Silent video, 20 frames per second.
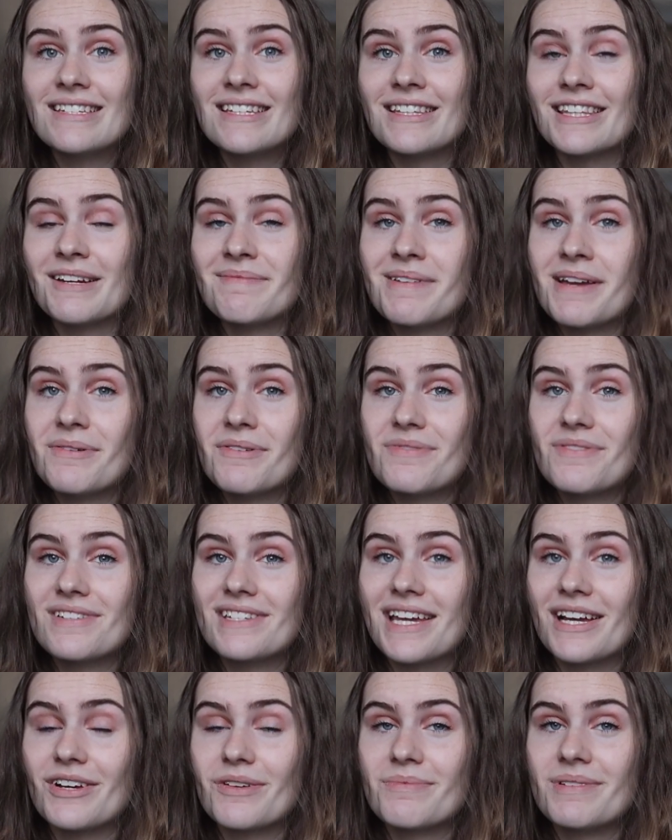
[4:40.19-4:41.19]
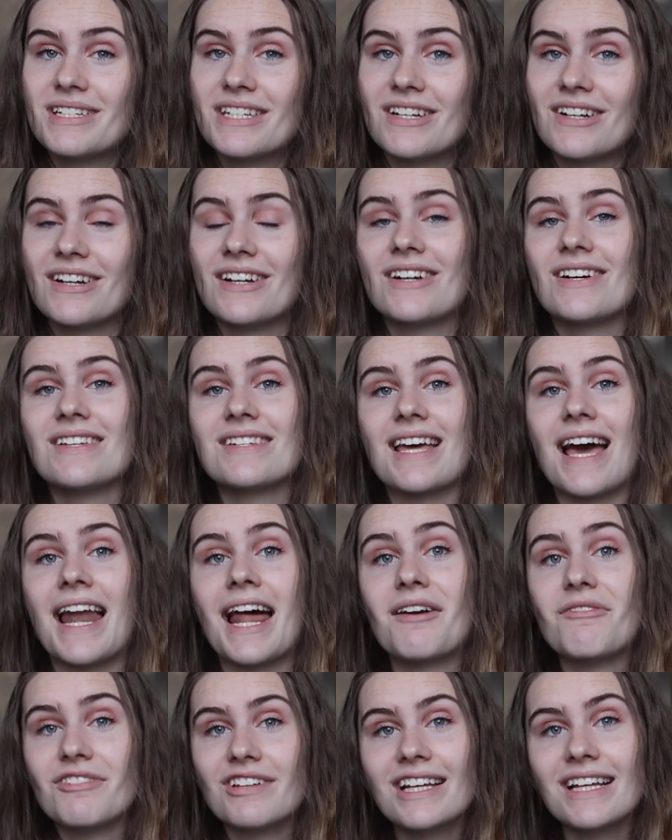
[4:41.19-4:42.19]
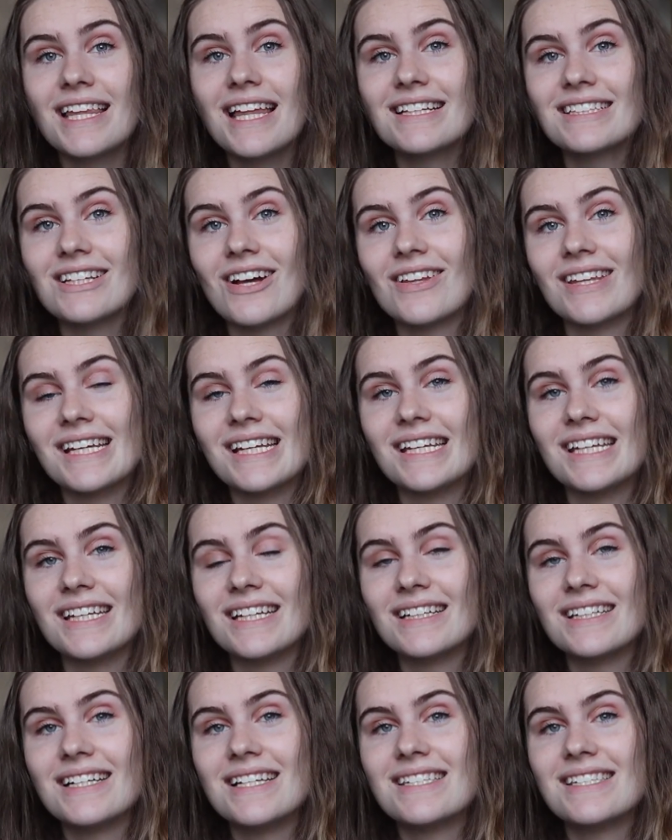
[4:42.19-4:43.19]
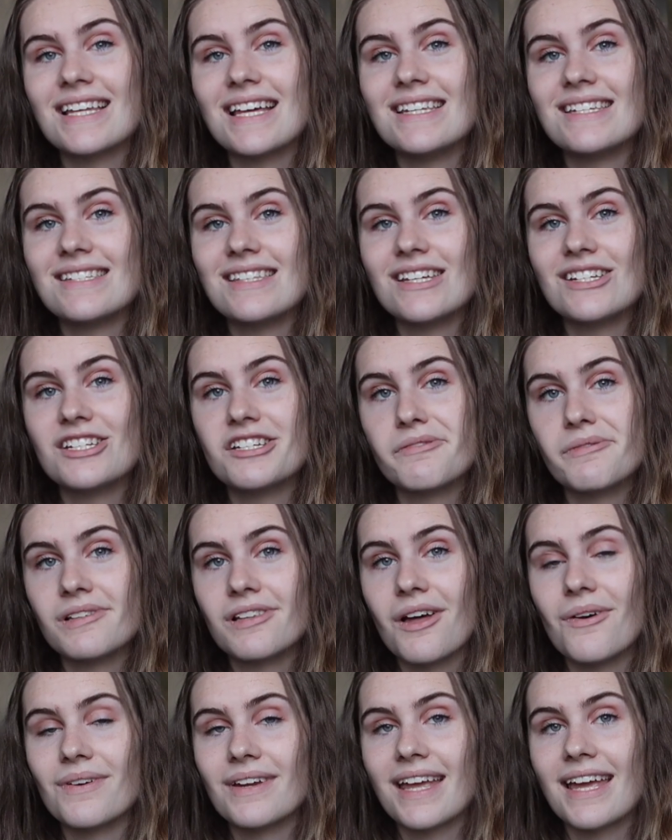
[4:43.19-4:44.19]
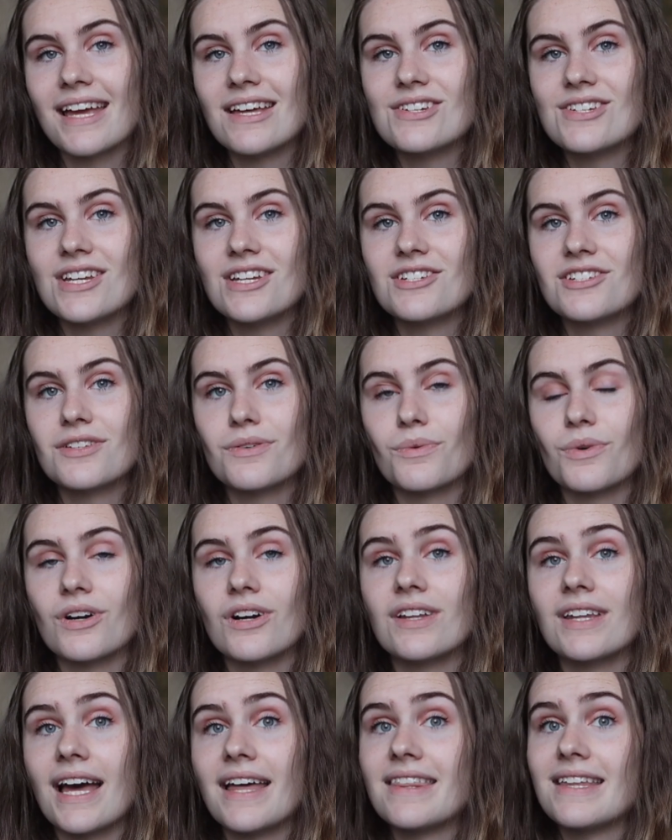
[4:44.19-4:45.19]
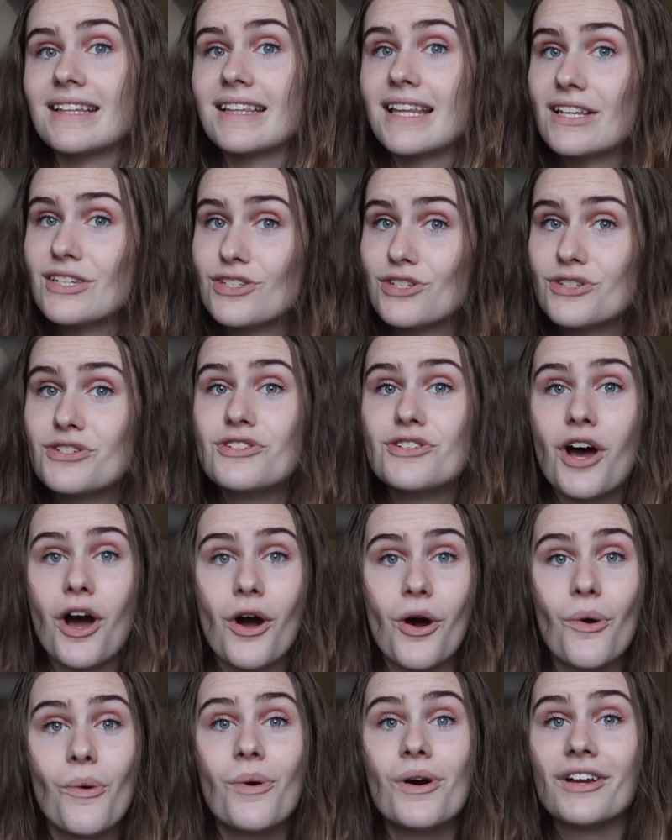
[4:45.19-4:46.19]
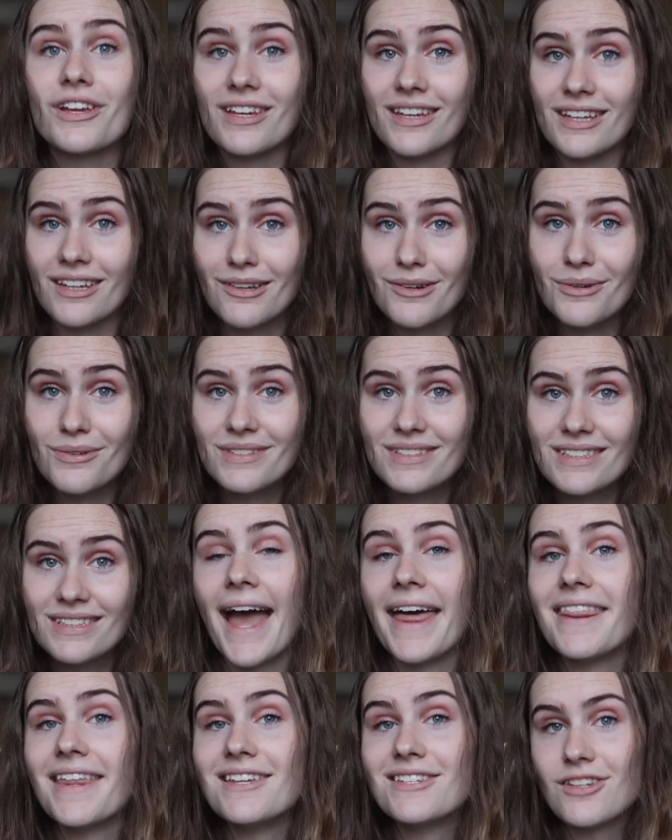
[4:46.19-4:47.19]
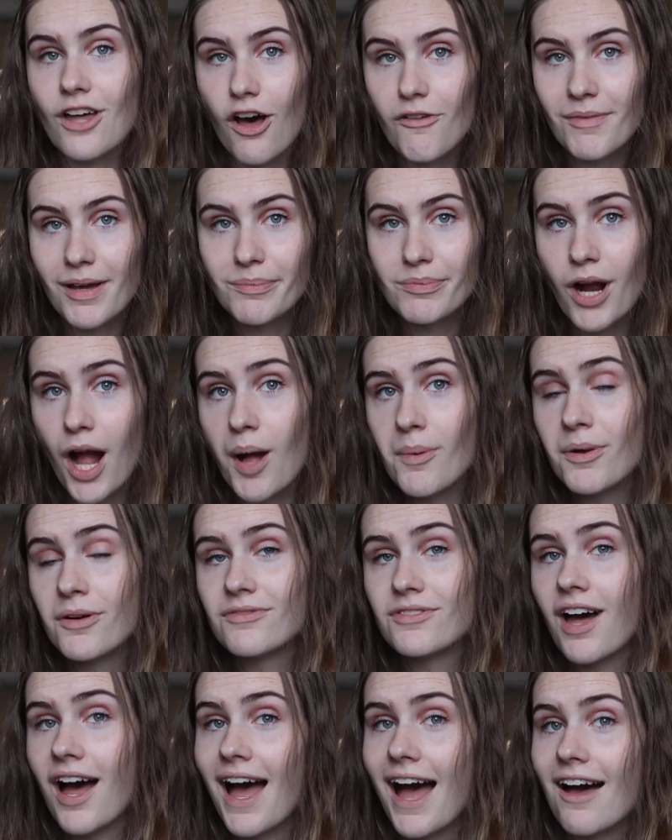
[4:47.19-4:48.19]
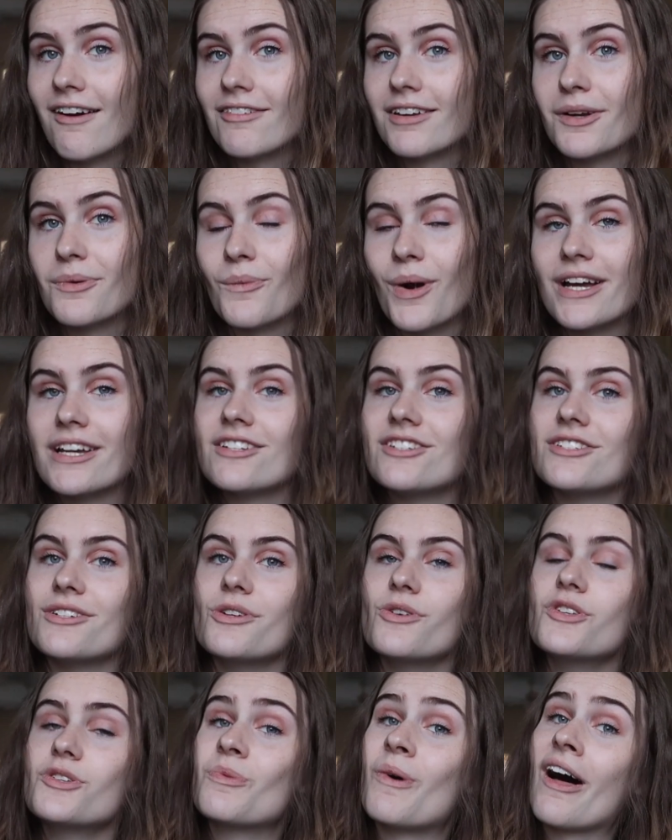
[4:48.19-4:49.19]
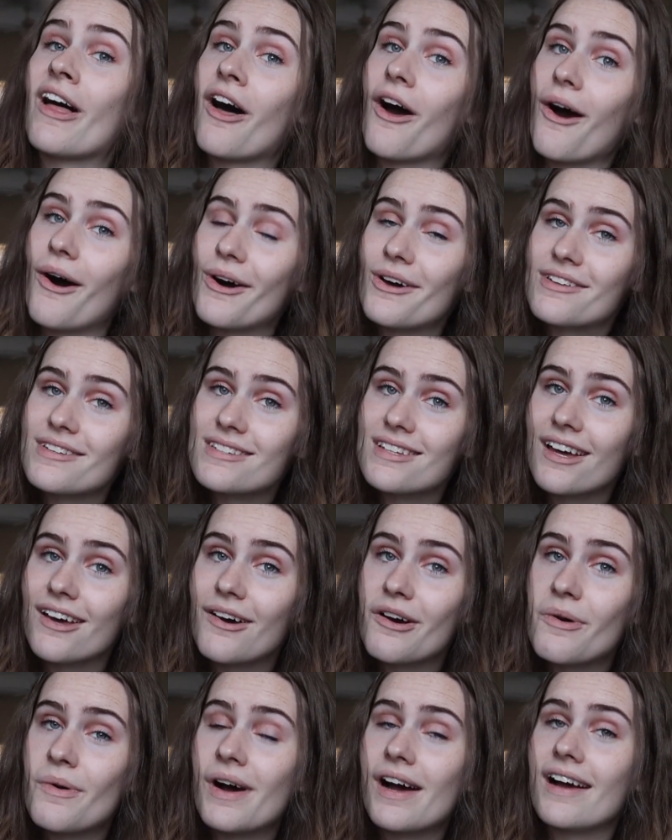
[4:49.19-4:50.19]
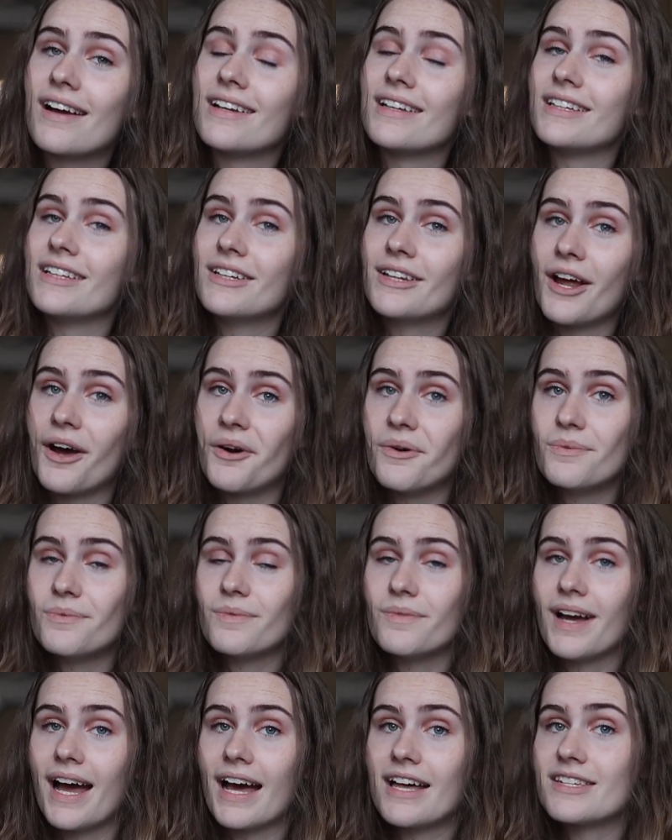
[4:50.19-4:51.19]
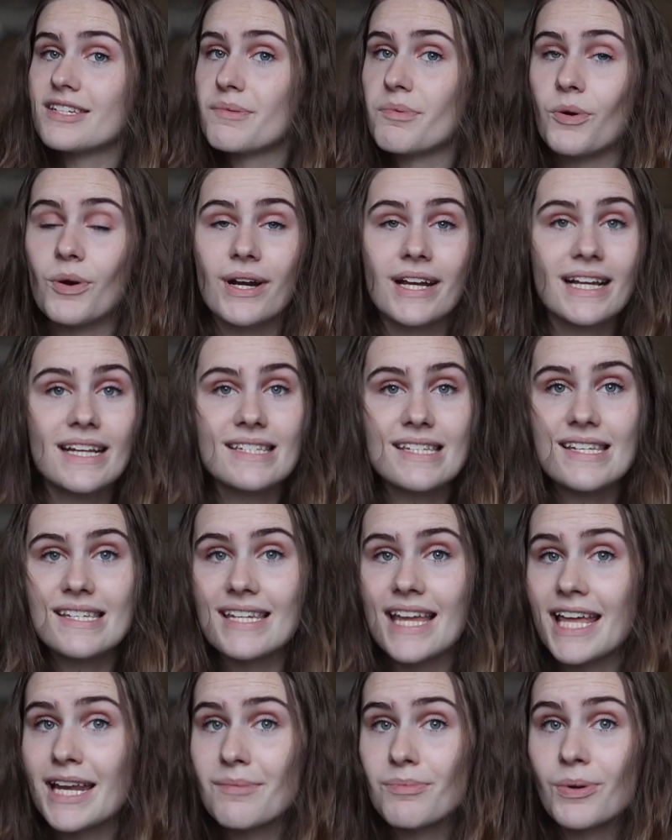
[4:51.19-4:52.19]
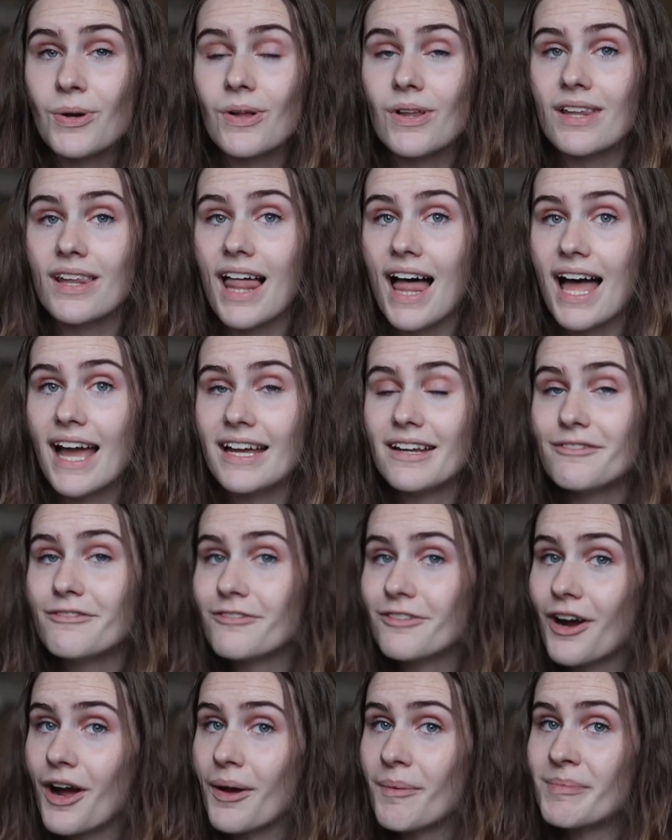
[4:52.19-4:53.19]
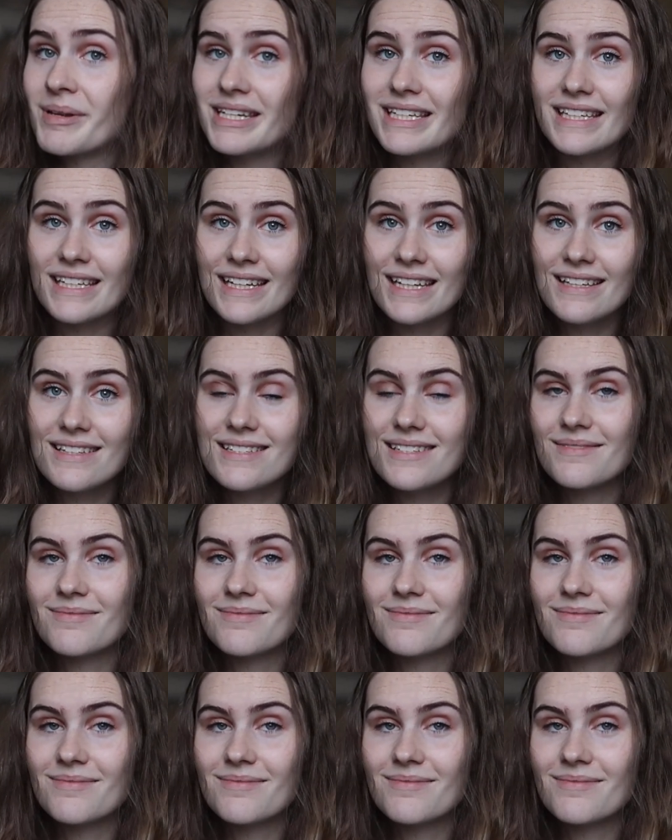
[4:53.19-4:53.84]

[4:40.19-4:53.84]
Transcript: They're made with recycled materials, and I really like that on the heel it says, "This shoe alone can't change the world." I think that's so cute, and they solved my problem of not having white shoes while also, you know, supporting a sustainable line from Adidas.